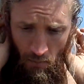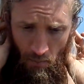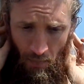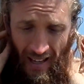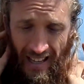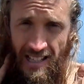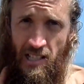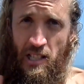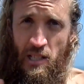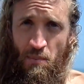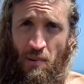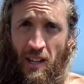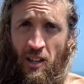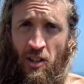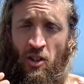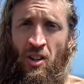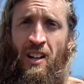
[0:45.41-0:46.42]
Basically
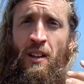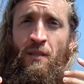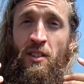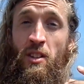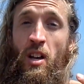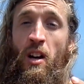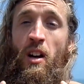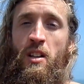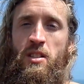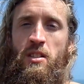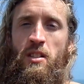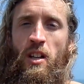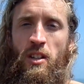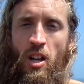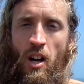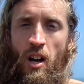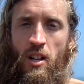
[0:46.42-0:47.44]
speaking, you're going to live a, tox
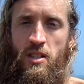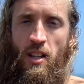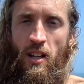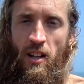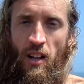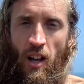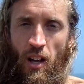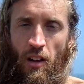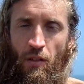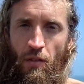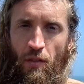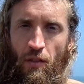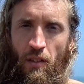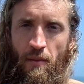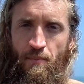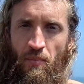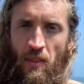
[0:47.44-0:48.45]
a toxic life
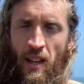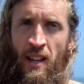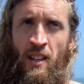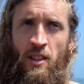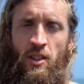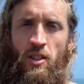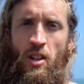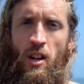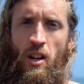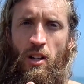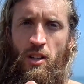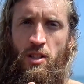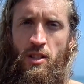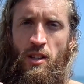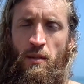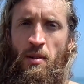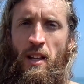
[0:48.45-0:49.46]
and a
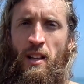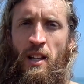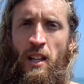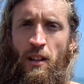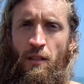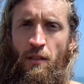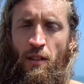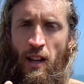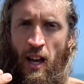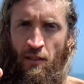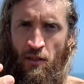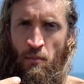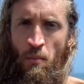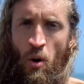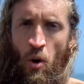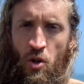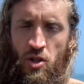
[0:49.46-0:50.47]
tox live have
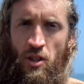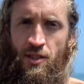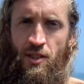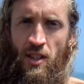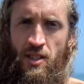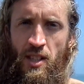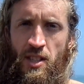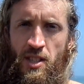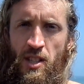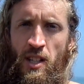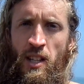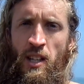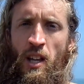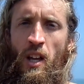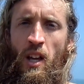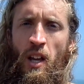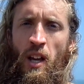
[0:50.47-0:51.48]
emotional
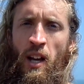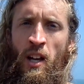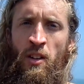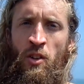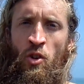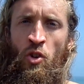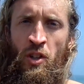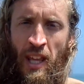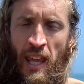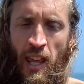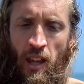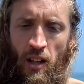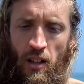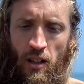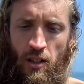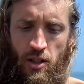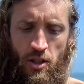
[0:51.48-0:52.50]
toxicity and
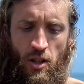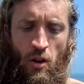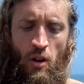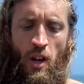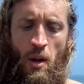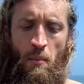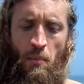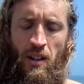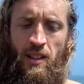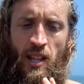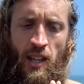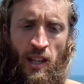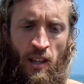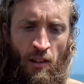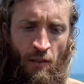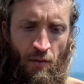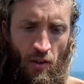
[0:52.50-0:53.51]
unhealed. So by
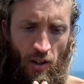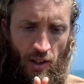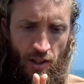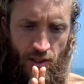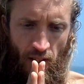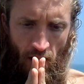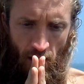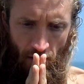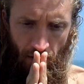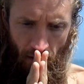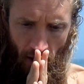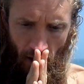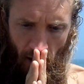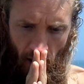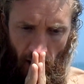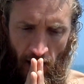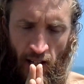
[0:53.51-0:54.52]
thinking for yourself
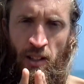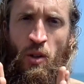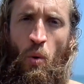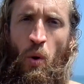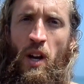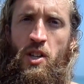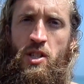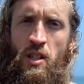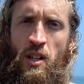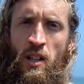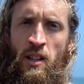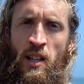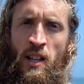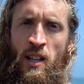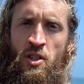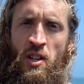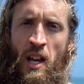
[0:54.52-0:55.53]
and questioning
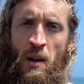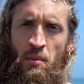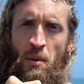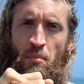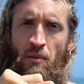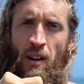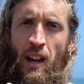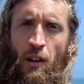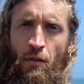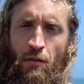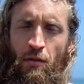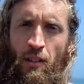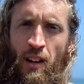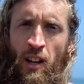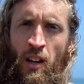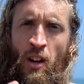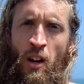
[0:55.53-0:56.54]
things, you're able to break
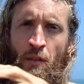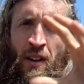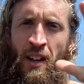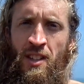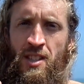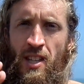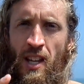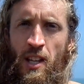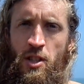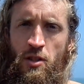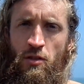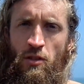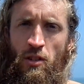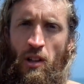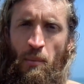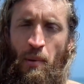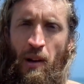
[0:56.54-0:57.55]
free of
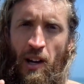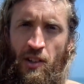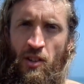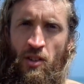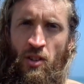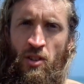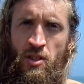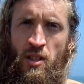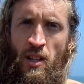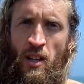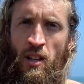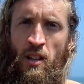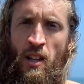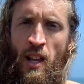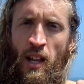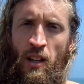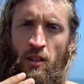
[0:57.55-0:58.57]
ancestral patterns
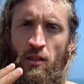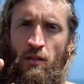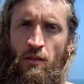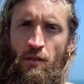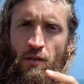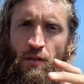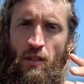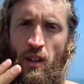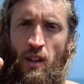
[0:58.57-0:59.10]
and negative